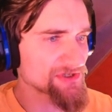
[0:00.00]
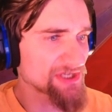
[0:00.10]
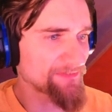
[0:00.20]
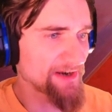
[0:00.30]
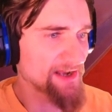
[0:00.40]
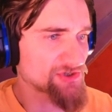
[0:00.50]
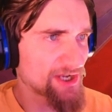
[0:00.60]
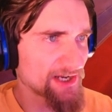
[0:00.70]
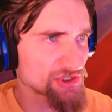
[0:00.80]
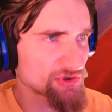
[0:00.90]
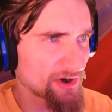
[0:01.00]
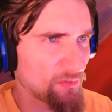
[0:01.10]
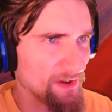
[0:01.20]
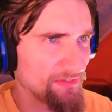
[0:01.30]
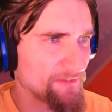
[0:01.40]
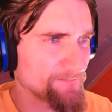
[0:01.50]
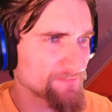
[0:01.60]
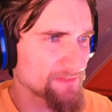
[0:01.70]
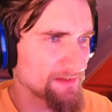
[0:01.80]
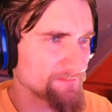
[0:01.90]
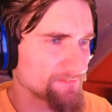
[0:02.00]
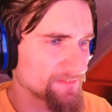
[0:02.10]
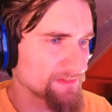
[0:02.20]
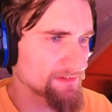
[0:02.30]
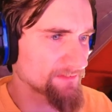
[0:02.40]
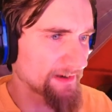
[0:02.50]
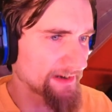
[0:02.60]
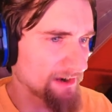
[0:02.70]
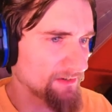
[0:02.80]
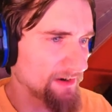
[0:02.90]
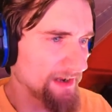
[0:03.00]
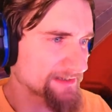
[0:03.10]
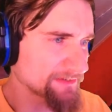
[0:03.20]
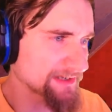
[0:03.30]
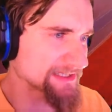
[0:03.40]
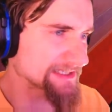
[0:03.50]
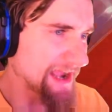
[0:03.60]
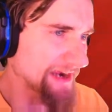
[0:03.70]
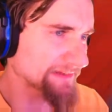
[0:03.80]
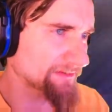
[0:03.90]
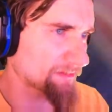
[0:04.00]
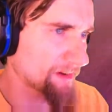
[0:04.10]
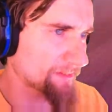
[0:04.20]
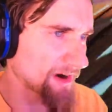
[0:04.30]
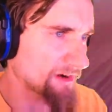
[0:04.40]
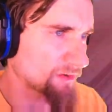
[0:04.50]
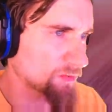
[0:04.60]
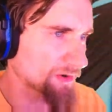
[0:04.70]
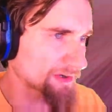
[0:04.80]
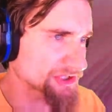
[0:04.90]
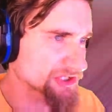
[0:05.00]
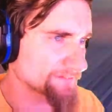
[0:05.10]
something I actually kind of struggle with right now. I don't exactly remember how it works.